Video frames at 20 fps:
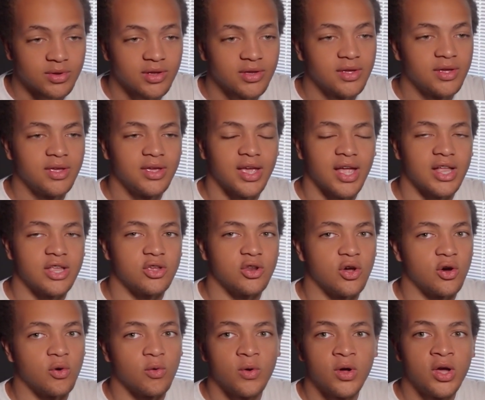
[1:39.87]
And,
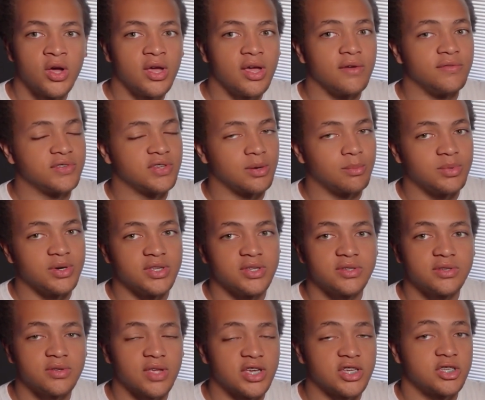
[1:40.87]
if somebody's
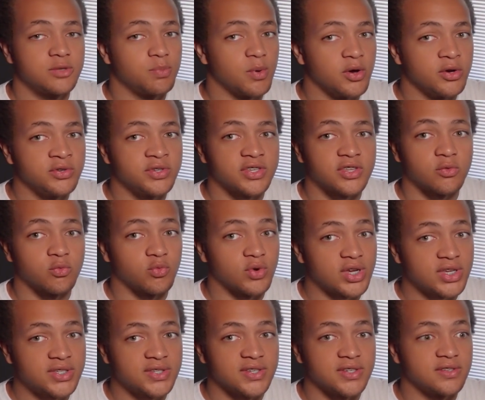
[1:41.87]
exposed as a
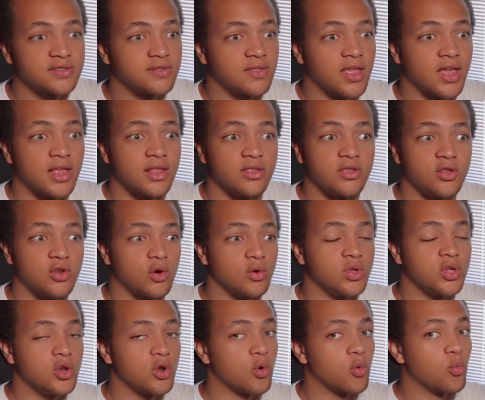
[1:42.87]
racist, then, you
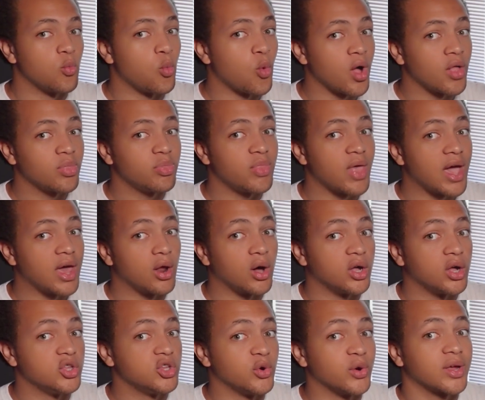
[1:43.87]
don't want that
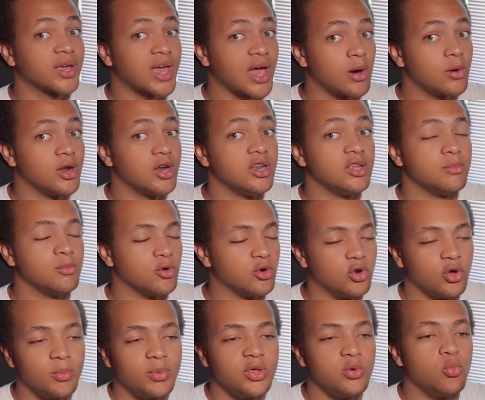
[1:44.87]
on your account anymore.
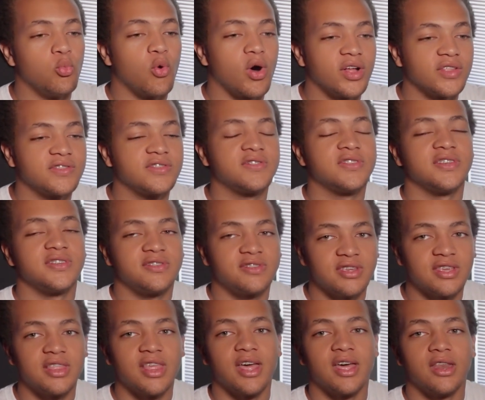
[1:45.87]
Nobody wants to see
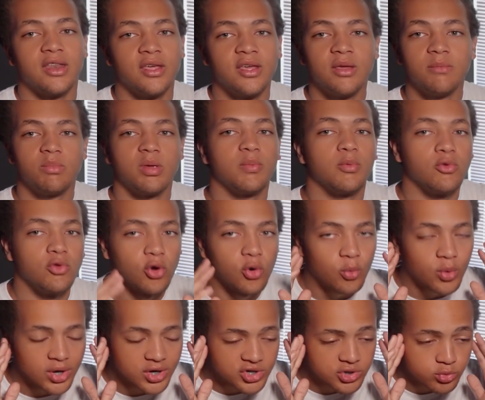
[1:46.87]
that. People don't
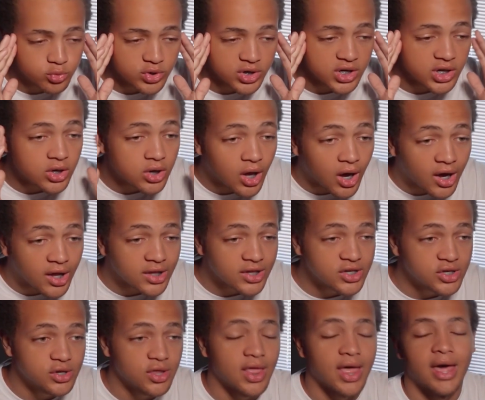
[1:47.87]
want to acknowledge
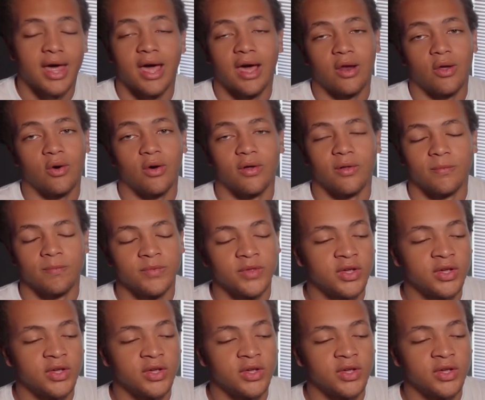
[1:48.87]
that at all.